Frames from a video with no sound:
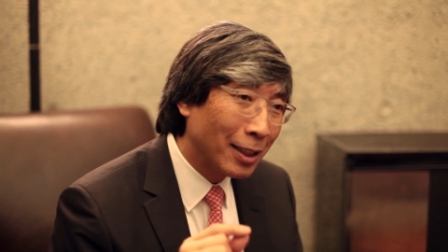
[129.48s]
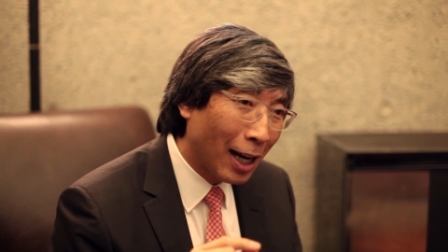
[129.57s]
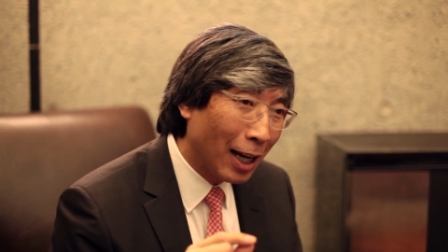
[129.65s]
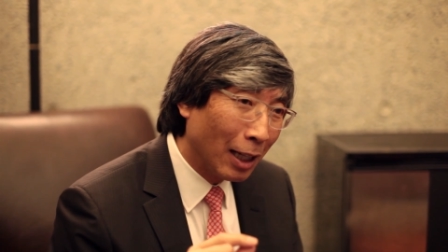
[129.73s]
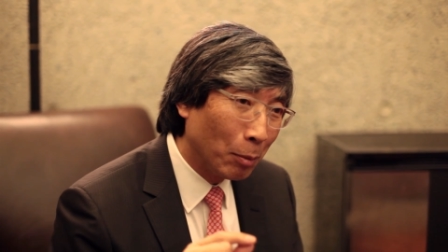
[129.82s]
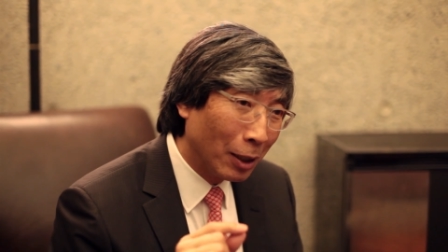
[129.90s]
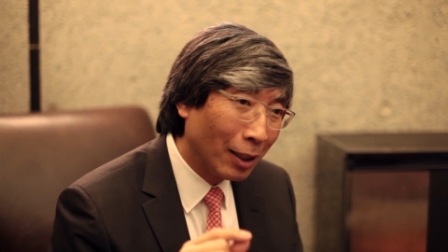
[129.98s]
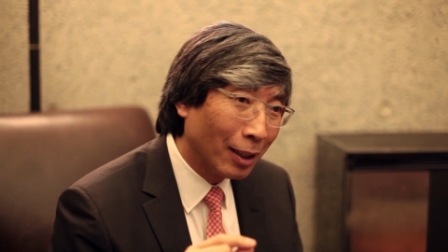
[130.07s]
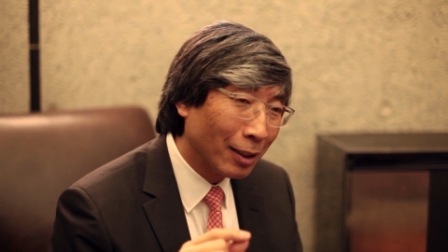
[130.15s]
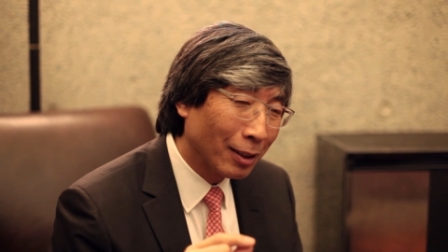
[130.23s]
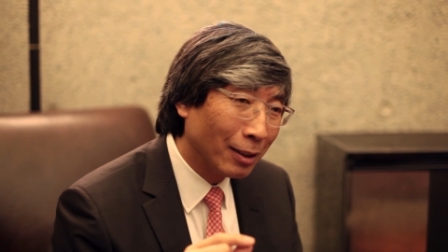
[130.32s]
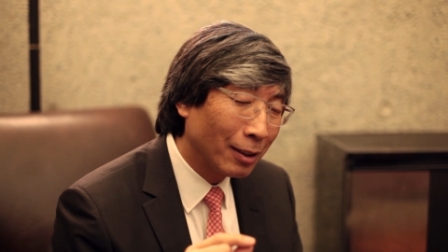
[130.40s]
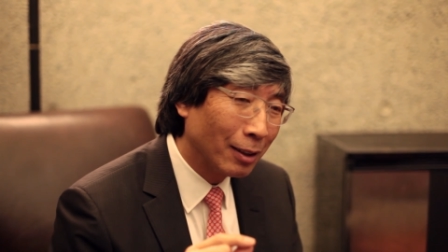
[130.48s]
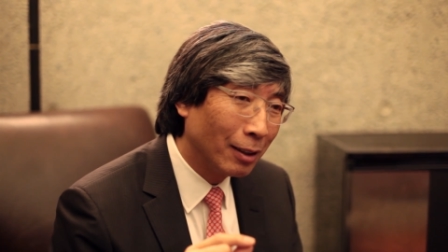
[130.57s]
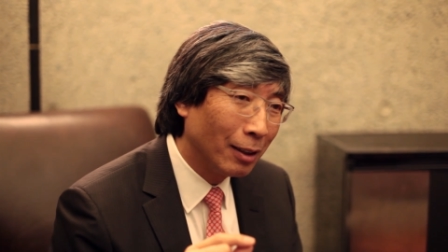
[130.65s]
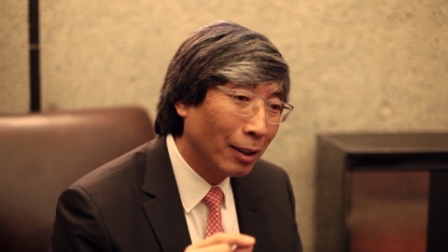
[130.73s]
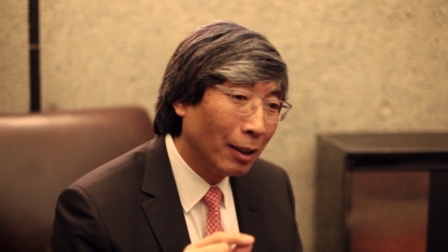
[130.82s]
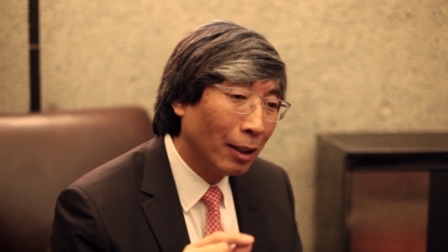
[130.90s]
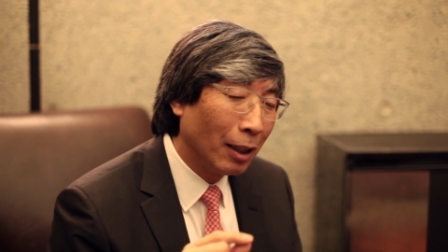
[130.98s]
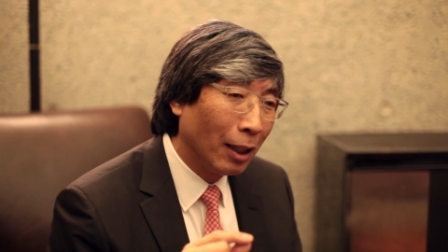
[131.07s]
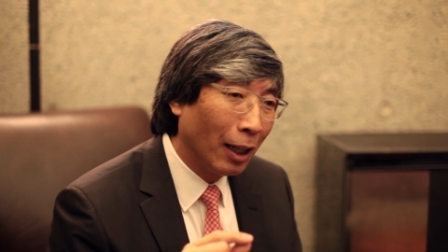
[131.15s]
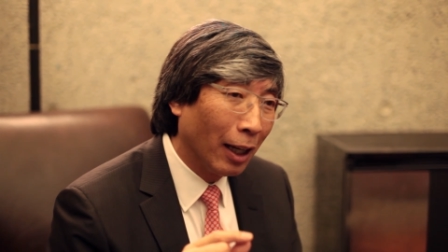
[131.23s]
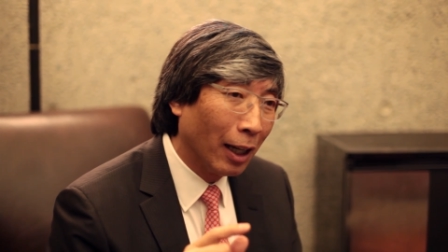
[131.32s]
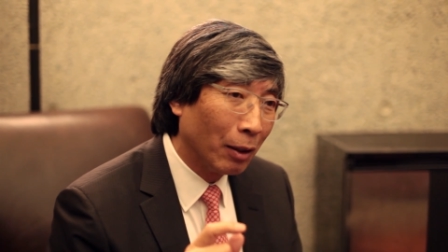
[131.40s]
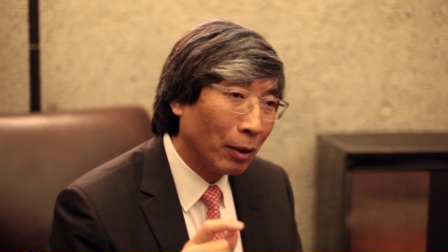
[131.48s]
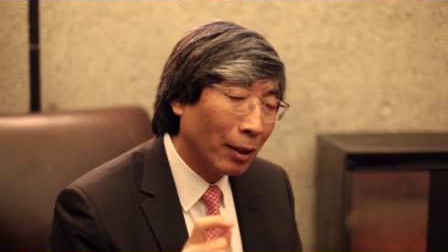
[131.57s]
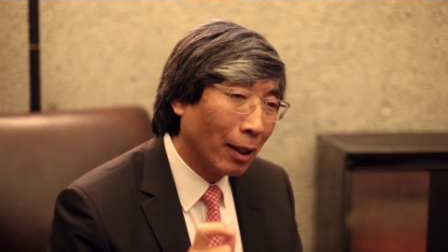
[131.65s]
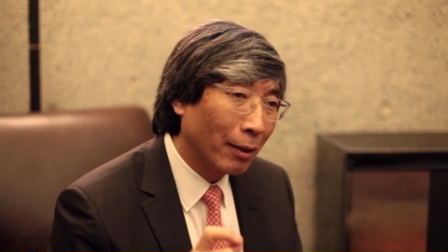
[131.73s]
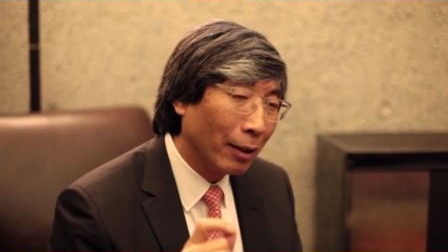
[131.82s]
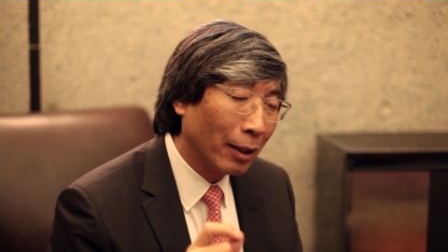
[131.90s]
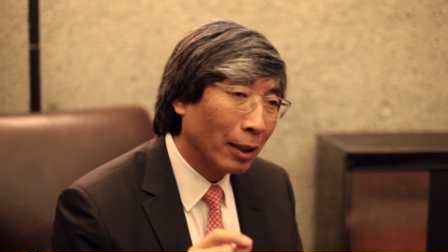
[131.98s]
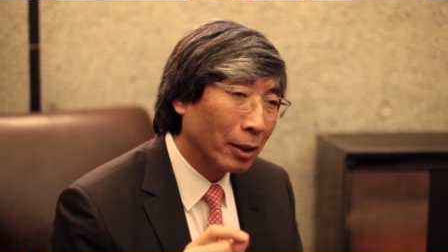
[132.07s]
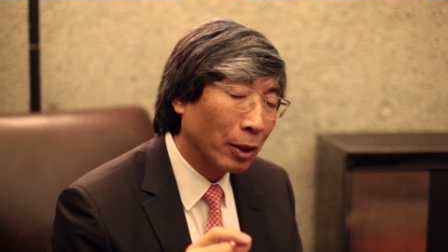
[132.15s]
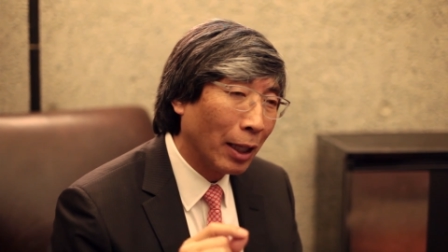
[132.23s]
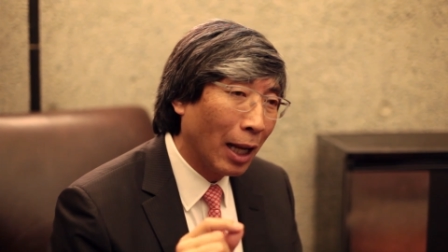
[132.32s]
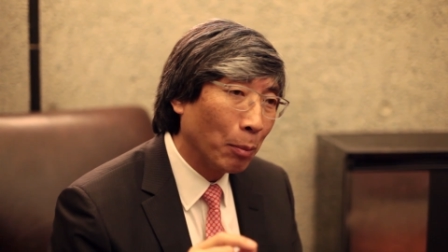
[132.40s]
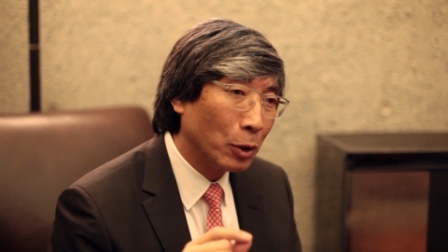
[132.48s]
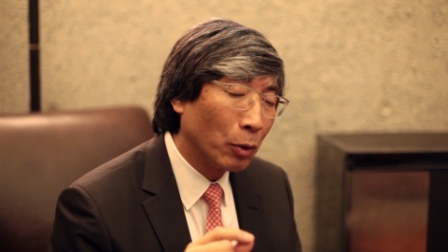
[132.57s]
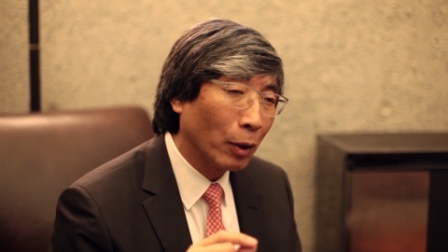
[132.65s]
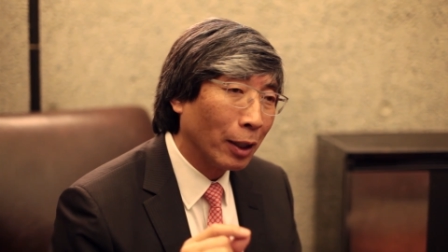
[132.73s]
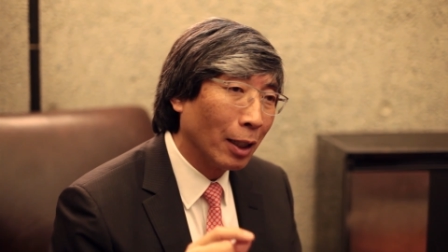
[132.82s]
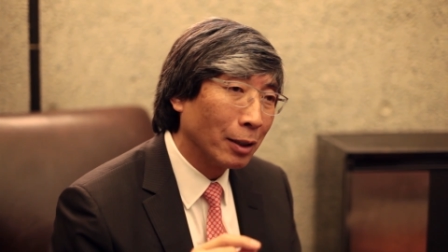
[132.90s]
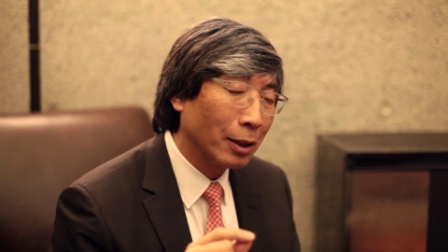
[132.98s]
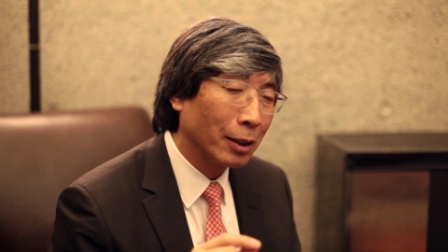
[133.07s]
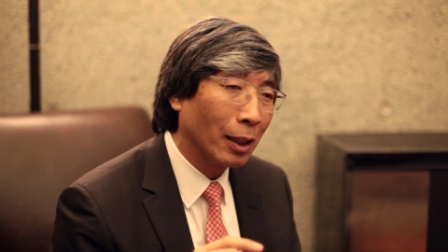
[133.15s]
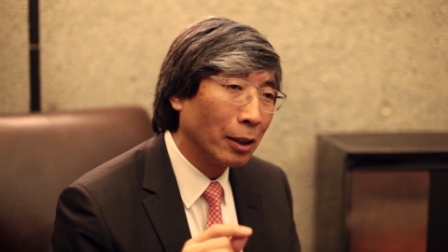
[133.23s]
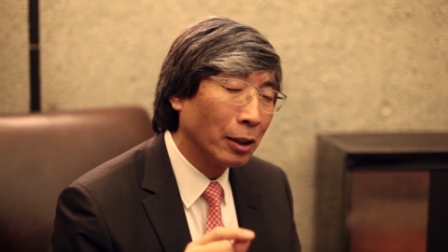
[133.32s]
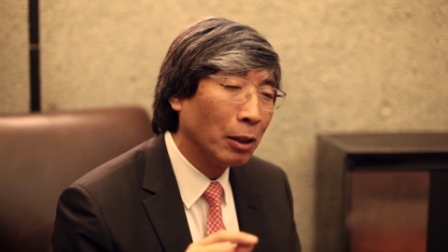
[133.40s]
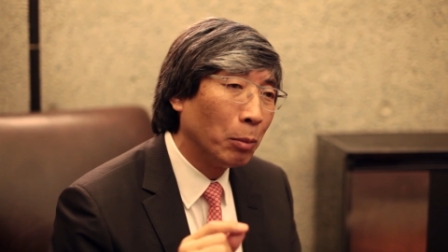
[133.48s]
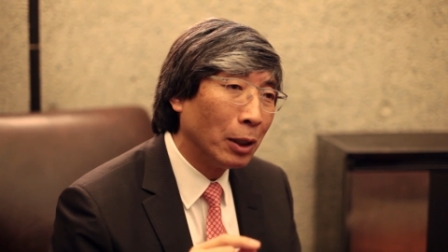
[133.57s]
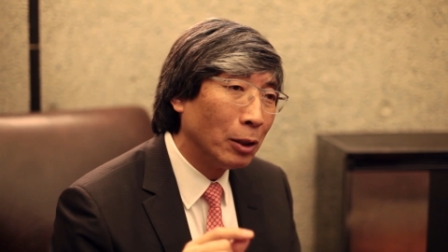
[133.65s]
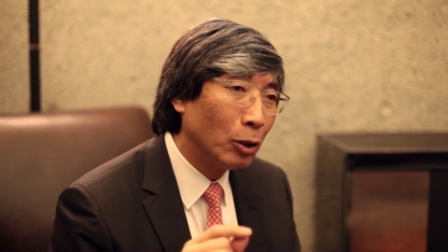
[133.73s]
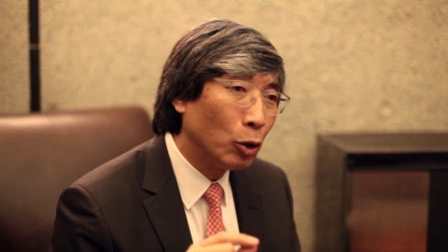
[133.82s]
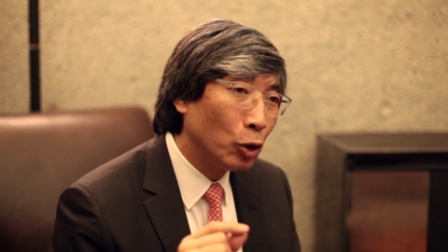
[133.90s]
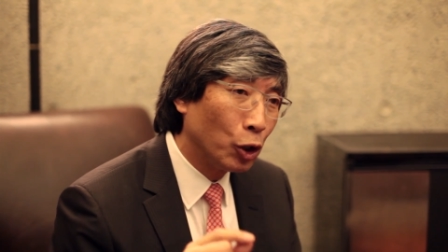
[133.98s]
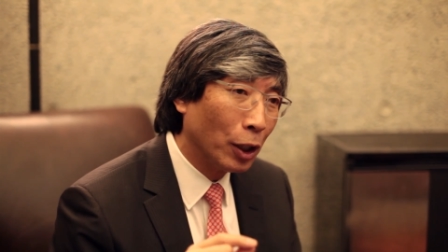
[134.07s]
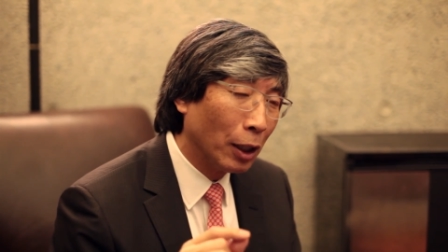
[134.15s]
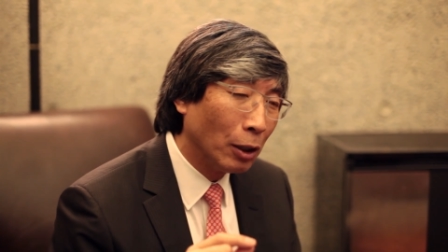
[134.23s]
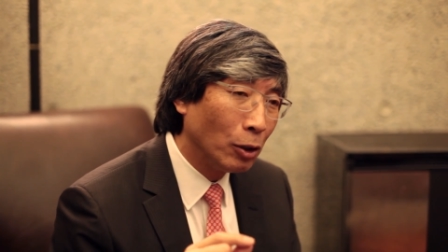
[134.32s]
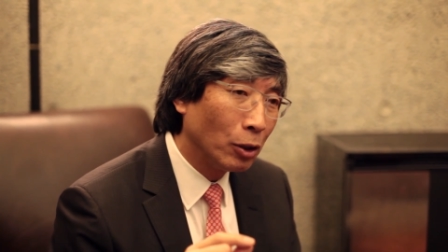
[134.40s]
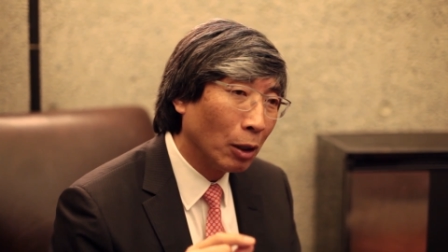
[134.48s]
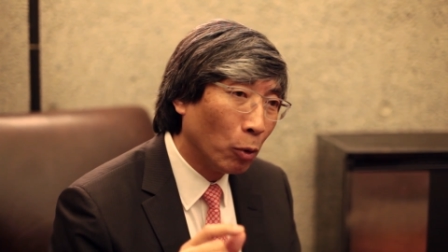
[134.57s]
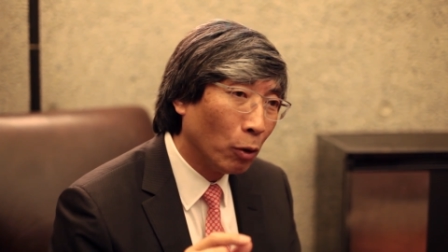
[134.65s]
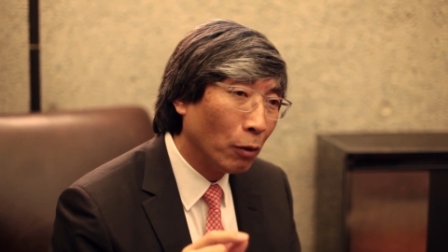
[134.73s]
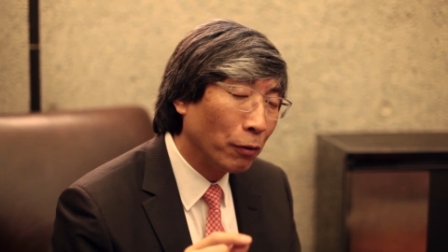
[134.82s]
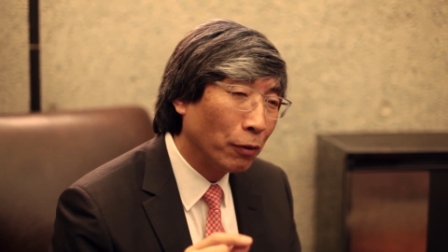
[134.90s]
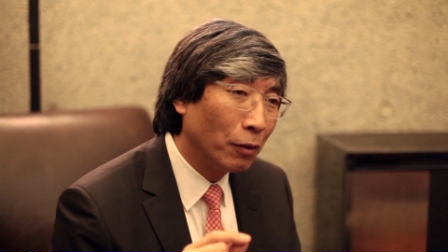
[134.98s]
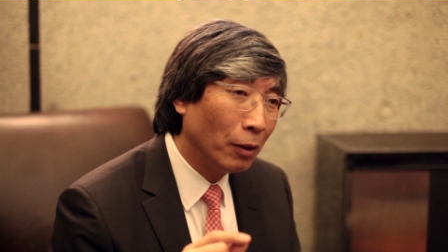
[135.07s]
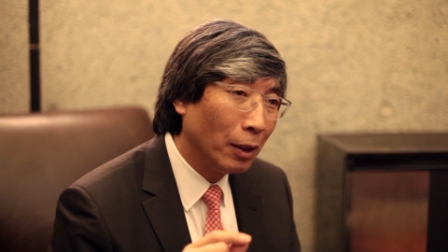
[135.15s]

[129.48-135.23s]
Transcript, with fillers: time in essence, and nothing else that happens to a cancer cell is the ability to change and morph.